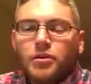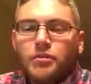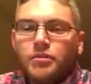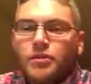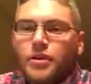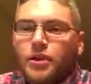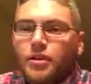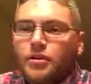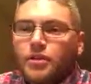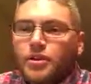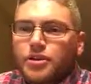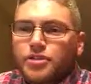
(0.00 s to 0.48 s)

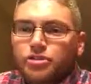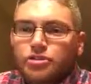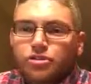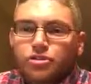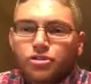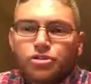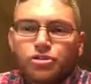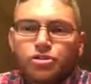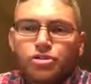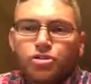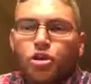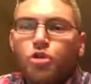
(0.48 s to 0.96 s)
there is
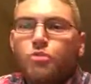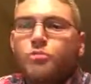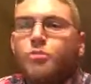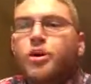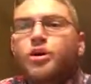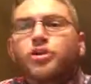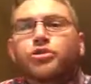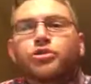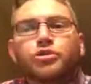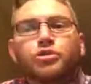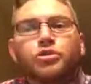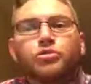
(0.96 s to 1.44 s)
so
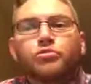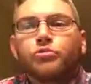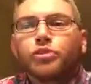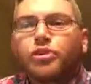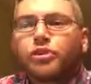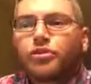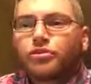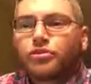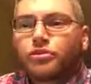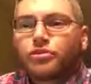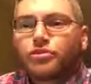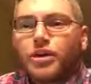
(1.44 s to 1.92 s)
much good
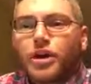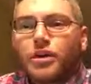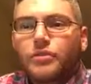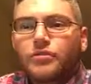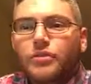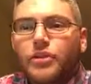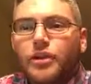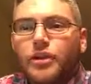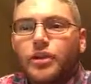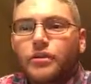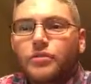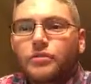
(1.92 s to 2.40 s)
research
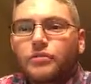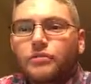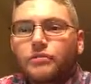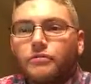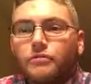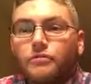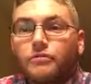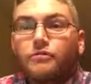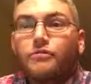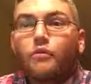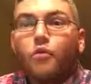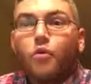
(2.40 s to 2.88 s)
out there
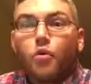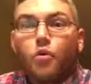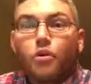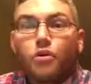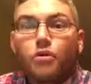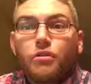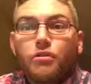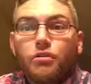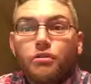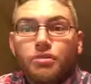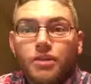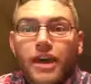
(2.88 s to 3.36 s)

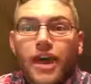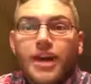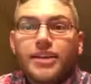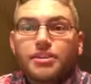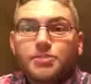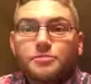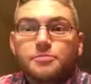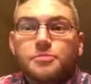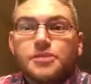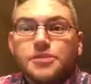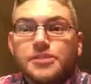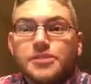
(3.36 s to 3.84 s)
for
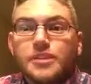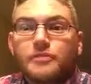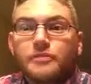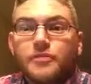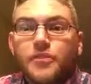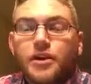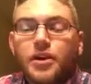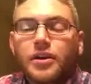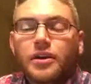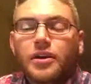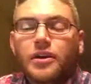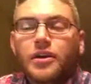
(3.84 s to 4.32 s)
that
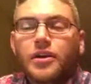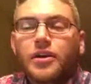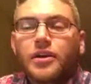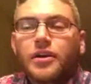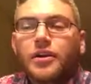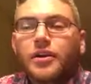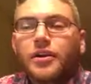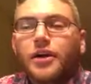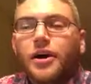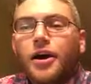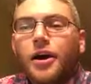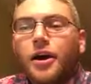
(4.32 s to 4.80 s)
specific
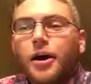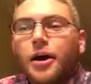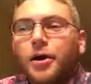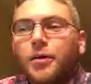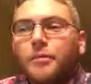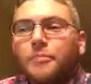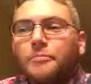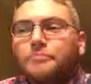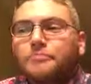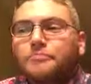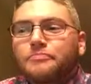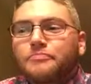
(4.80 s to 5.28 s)

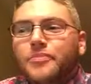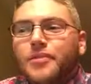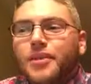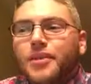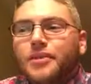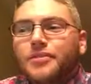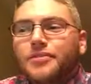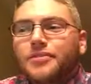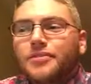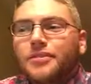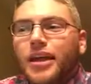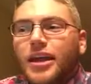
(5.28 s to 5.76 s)

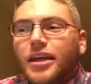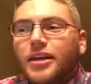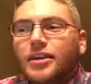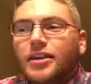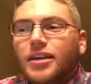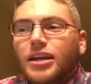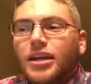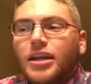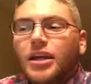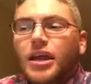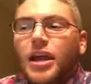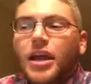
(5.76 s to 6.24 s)

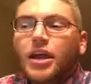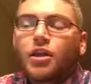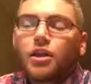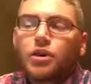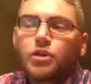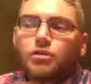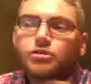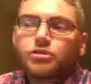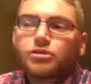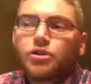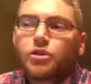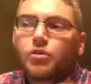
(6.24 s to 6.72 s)
technique. And
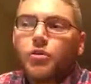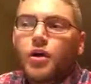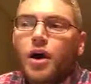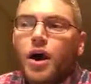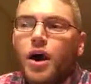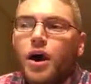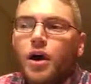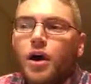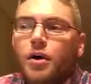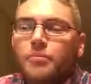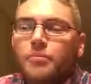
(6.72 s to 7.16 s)
also,